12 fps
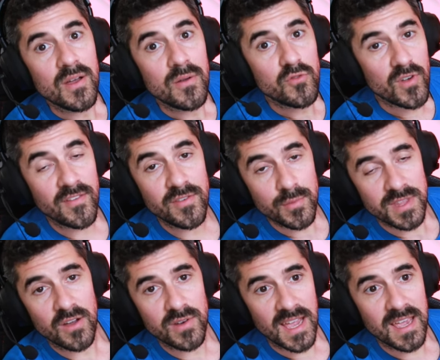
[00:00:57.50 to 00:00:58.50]
Driving
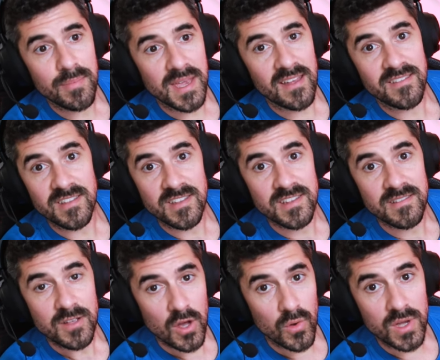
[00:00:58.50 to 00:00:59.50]
without ABS is
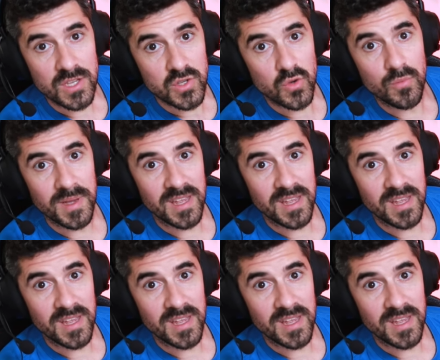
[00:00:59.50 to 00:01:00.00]
going to be